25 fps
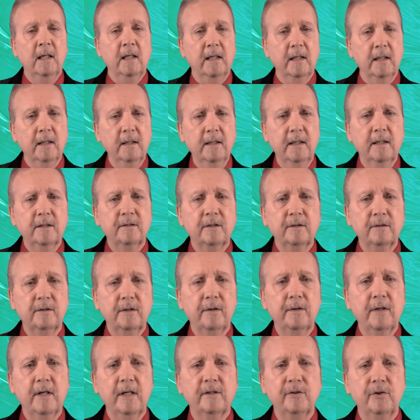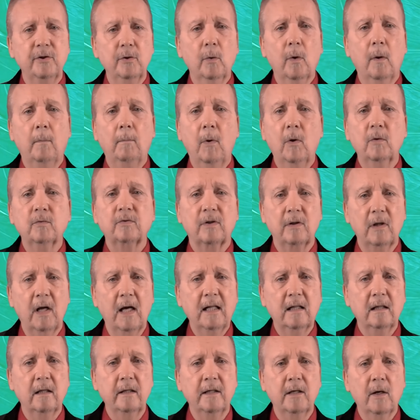In addition to this, you are most
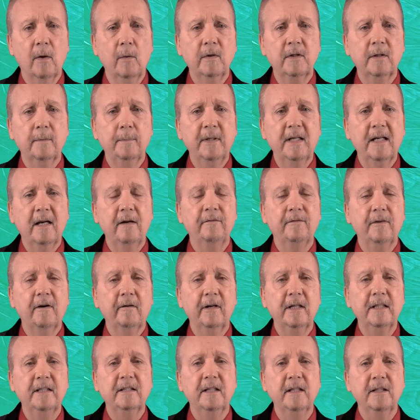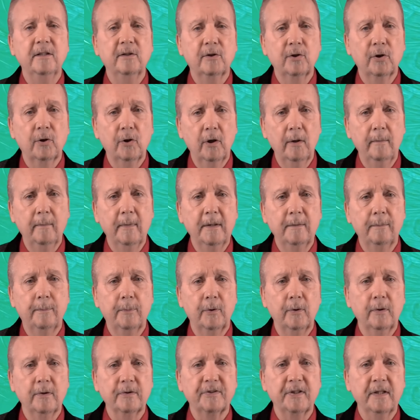likely going to be a very determined
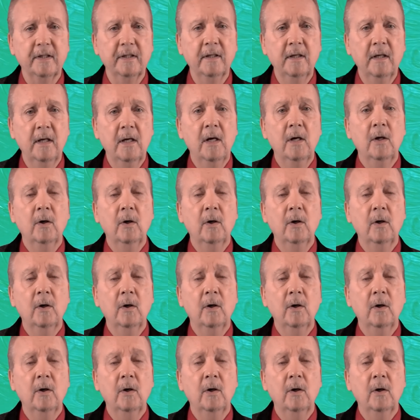person